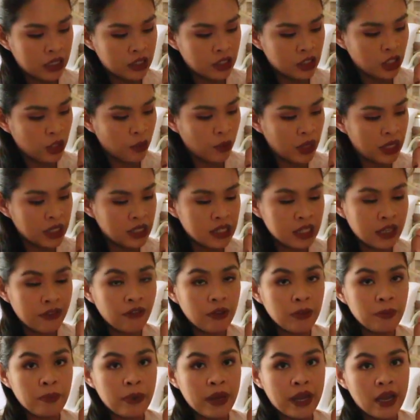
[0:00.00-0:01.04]
She weighs
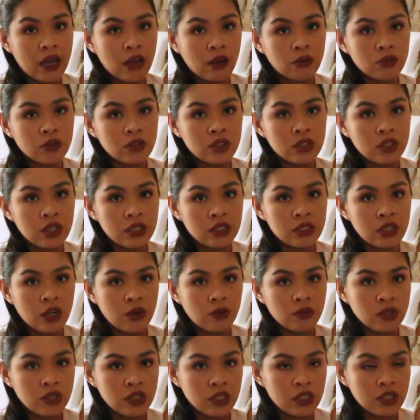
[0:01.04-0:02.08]
seven pounds, six
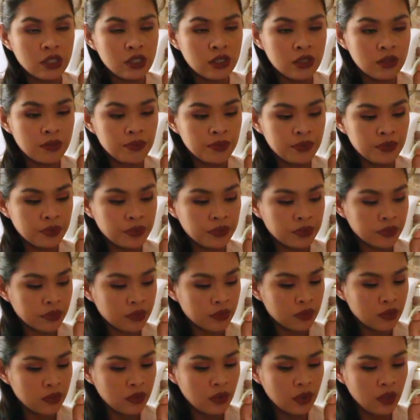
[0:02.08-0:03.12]
ounces.
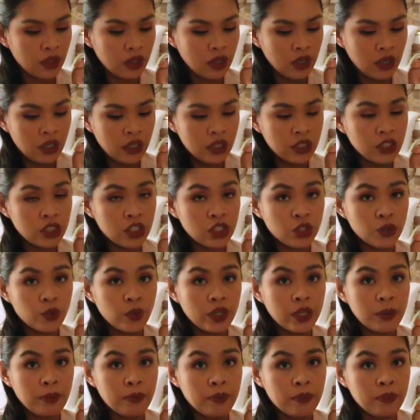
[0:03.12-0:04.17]
She's
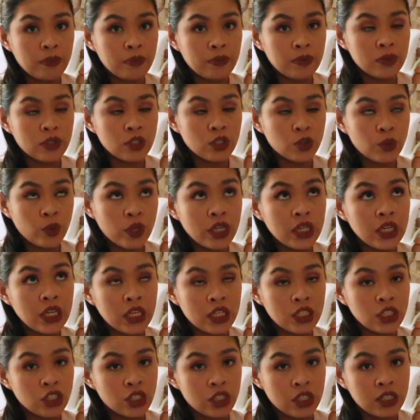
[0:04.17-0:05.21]
twenty
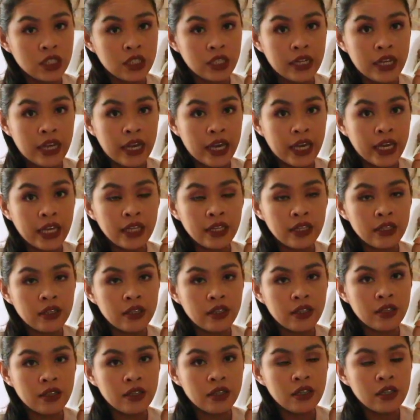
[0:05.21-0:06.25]
inches in height.
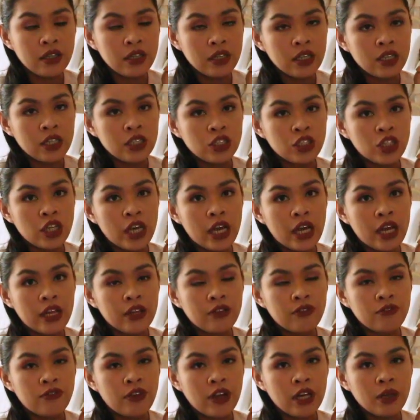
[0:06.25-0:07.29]
She
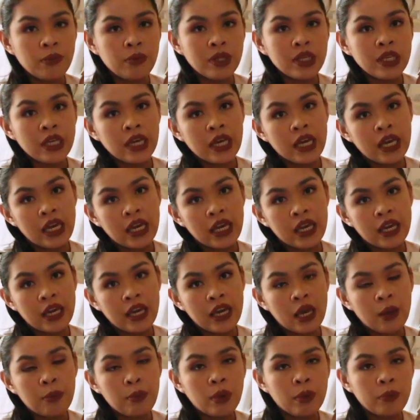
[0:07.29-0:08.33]
had vitamin K,
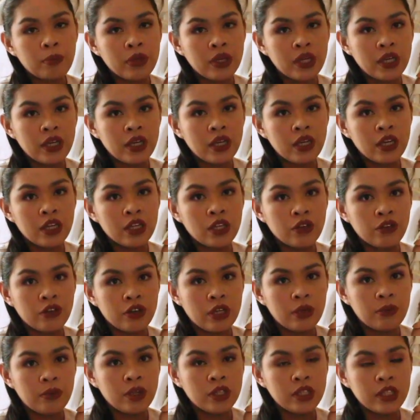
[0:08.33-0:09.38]
Hepa B, and
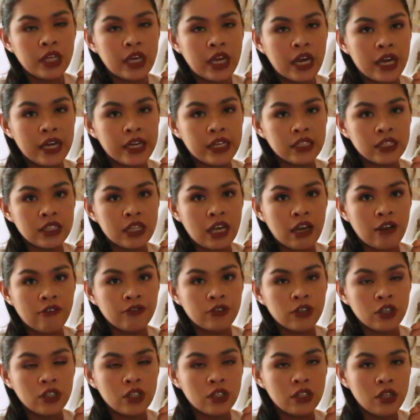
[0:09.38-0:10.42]
cream on the eyes
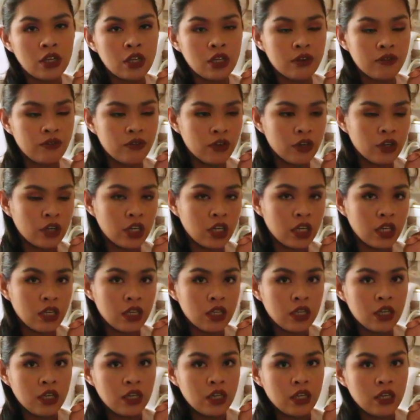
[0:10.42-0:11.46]
after the delivery
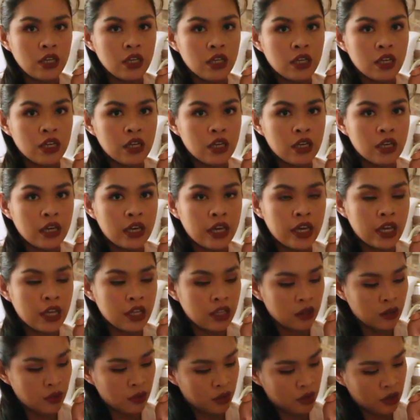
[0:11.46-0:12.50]

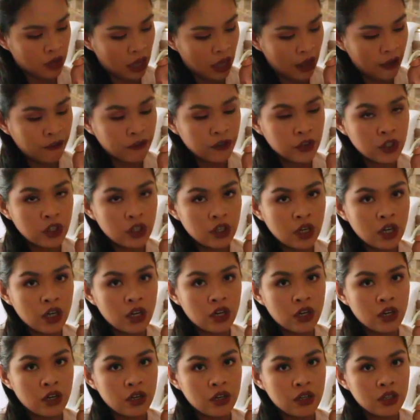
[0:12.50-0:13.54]
and after
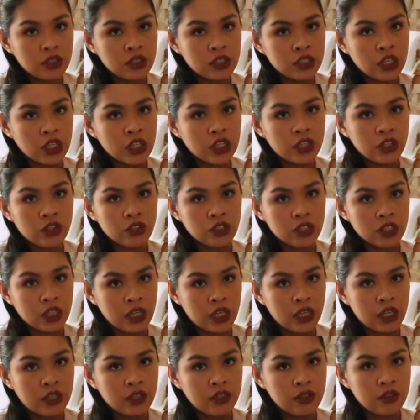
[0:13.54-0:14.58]
our
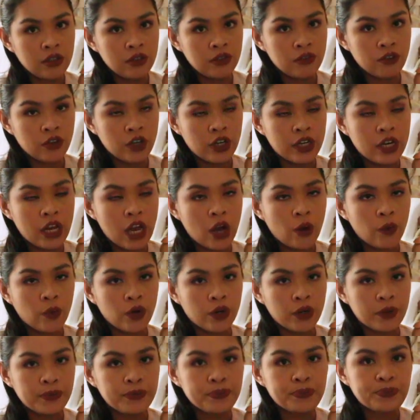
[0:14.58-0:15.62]
skin-to-skin for an
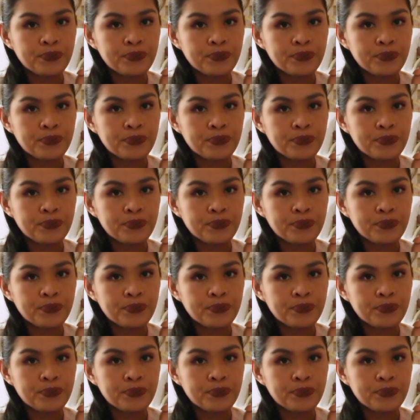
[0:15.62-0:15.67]
hour.